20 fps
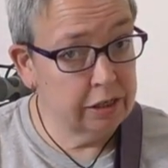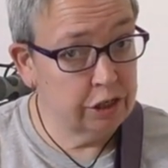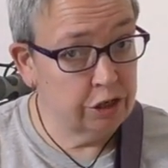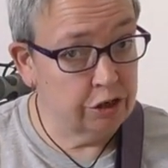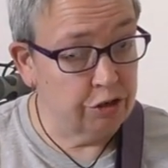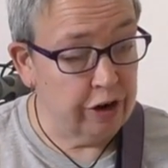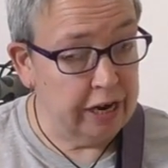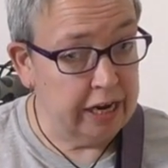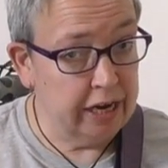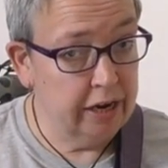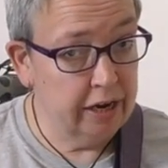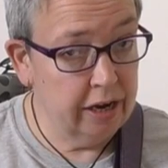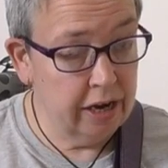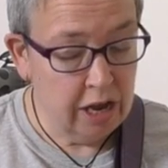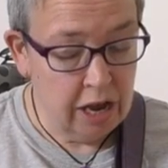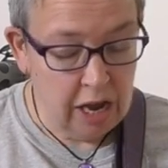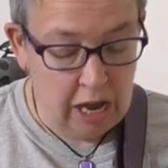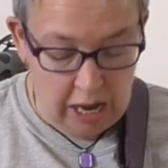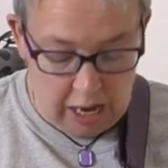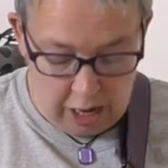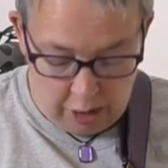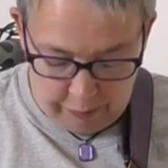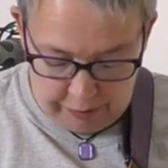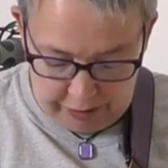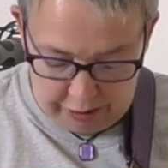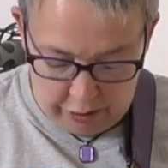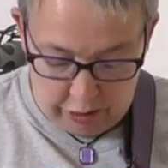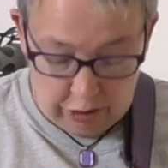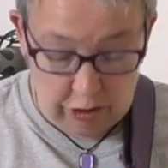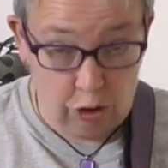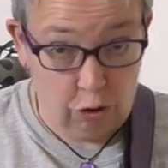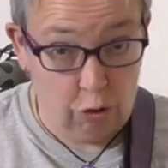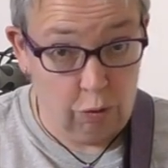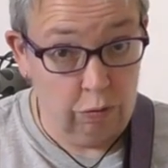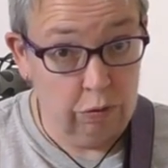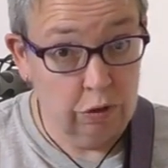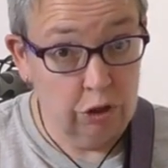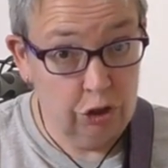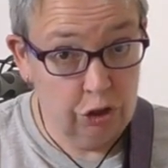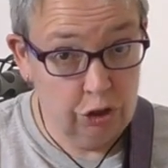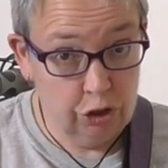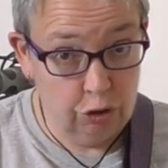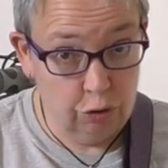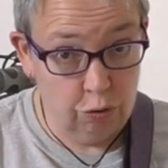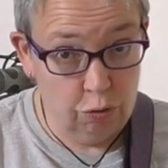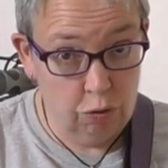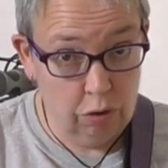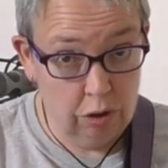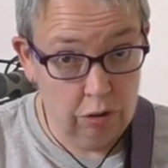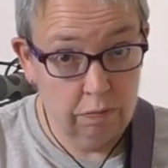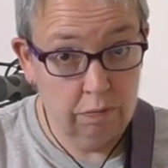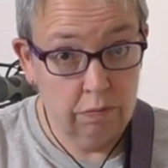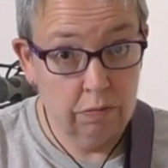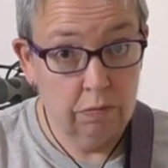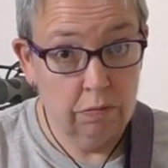string, and we're going to go two,